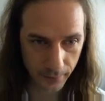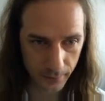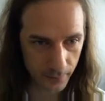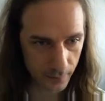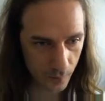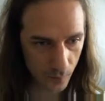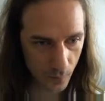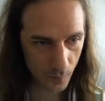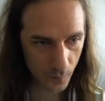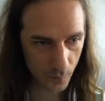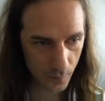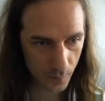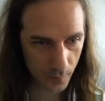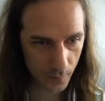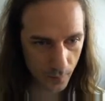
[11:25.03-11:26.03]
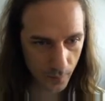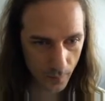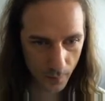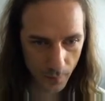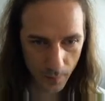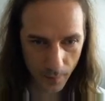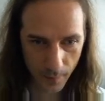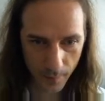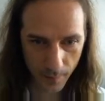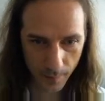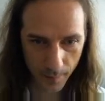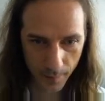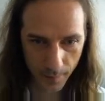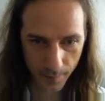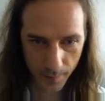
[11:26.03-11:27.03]

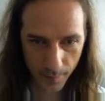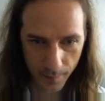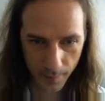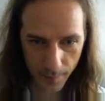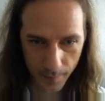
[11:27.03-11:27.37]
(no one is talking)